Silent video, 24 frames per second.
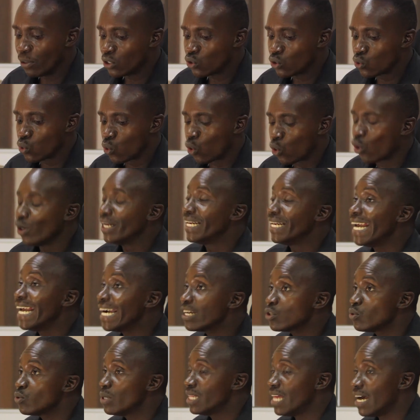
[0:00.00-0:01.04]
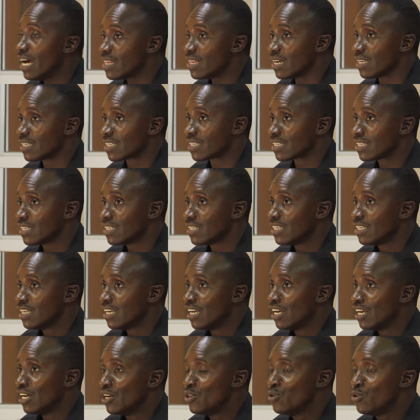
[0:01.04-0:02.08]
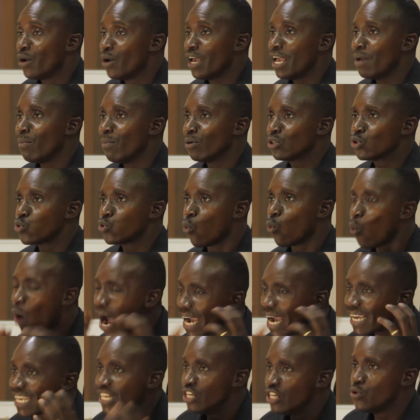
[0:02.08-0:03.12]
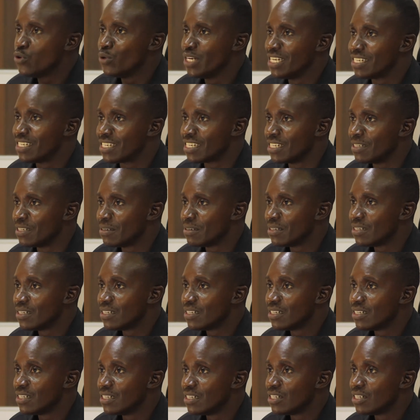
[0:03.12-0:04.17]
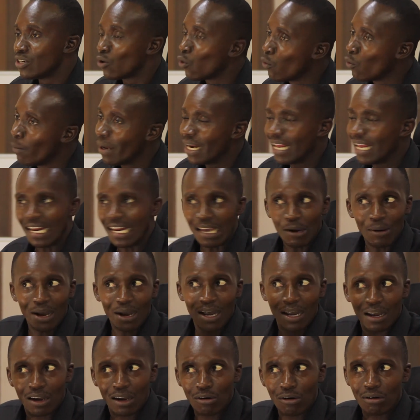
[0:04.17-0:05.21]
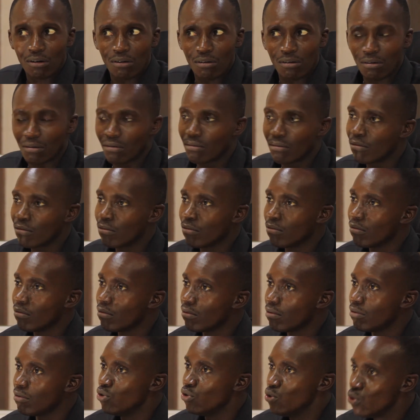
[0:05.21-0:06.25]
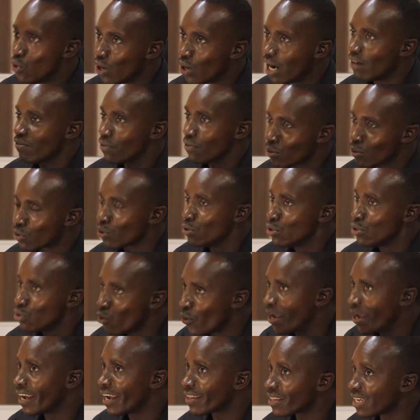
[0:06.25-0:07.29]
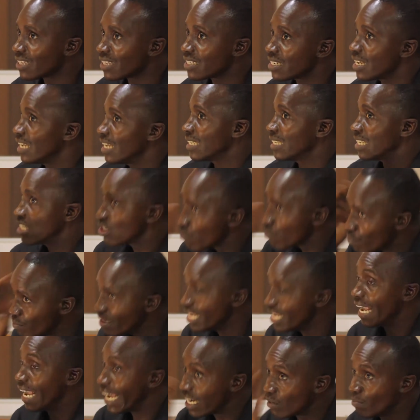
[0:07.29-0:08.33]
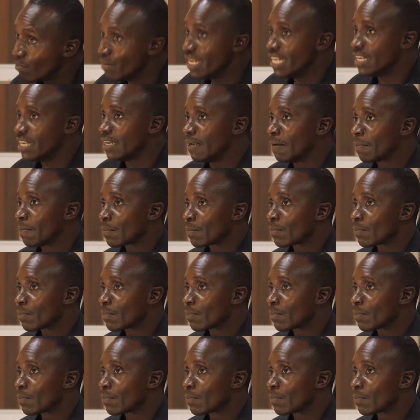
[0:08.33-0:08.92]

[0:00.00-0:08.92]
to connect with others. You're able to work in unity. Umelelewa, you have grown knowing that it is me and me.